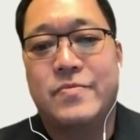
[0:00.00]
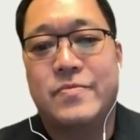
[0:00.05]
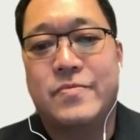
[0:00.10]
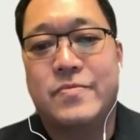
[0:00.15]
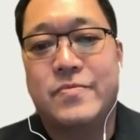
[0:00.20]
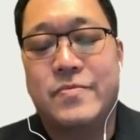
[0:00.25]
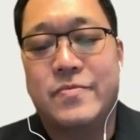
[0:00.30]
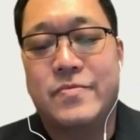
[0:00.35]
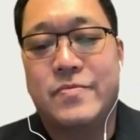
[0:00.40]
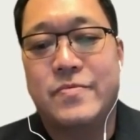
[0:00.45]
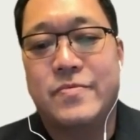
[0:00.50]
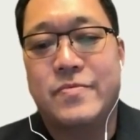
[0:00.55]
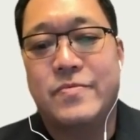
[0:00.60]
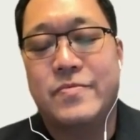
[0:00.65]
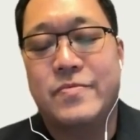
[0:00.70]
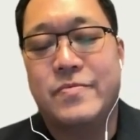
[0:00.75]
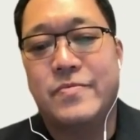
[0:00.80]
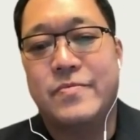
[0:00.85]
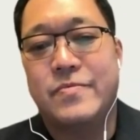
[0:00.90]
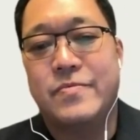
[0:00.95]

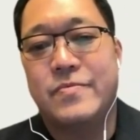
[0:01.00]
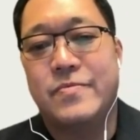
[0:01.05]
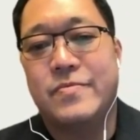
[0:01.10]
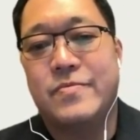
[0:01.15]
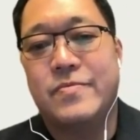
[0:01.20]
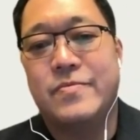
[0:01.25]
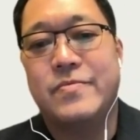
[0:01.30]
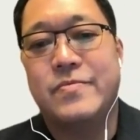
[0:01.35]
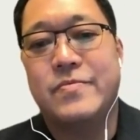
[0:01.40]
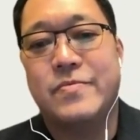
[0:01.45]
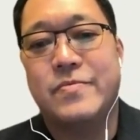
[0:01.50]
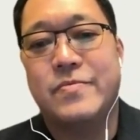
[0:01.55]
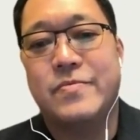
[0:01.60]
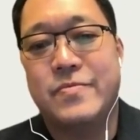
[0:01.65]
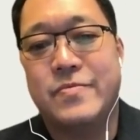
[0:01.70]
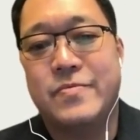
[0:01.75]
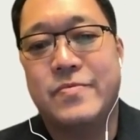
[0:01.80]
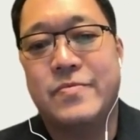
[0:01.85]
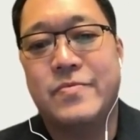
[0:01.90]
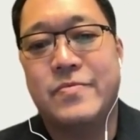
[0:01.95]

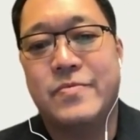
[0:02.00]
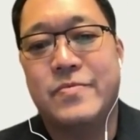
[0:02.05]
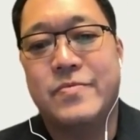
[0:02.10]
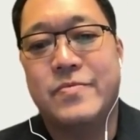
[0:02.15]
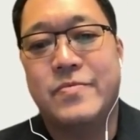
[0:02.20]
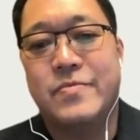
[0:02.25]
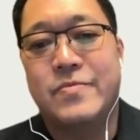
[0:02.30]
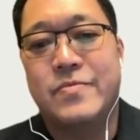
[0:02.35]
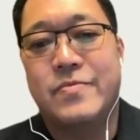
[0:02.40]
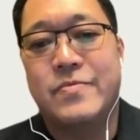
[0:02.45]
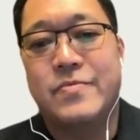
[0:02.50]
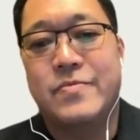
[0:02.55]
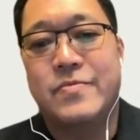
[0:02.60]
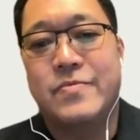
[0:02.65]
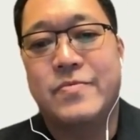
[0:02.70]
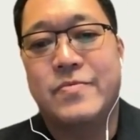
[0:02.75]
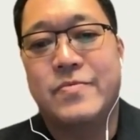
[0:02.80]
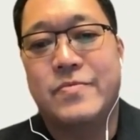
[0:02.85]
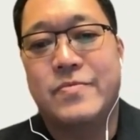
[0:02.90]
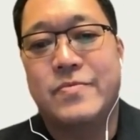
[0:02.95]

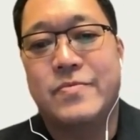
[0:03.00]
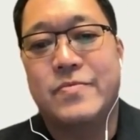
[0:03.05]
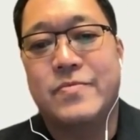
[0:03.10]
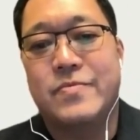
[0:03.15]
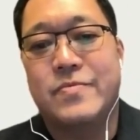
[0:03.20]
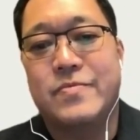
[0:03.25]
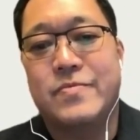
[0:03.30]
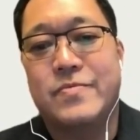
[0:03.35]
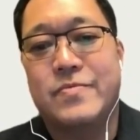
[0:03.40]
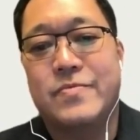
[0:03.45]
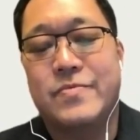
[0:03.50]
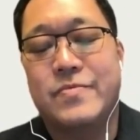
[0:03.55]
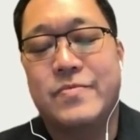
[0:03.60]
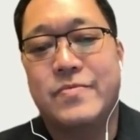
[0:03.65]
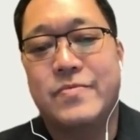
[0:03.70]
(not speaking)